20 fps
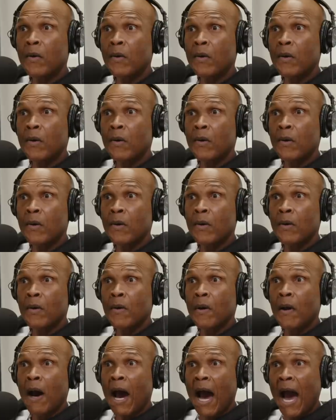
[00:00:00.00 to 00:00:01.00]
real.
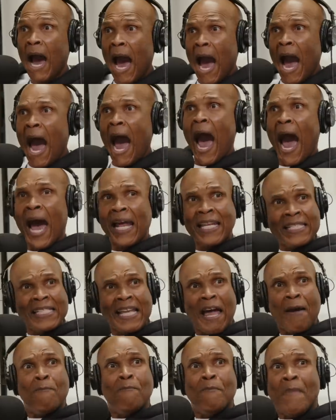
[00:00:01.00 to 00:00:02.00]
Yep. And I know How
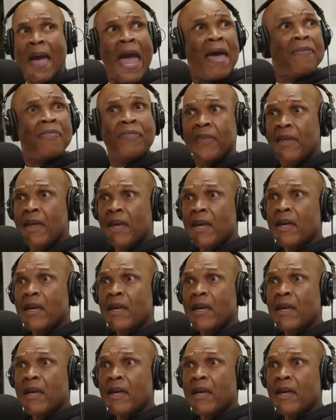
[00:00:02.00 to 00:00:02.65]
all of their names.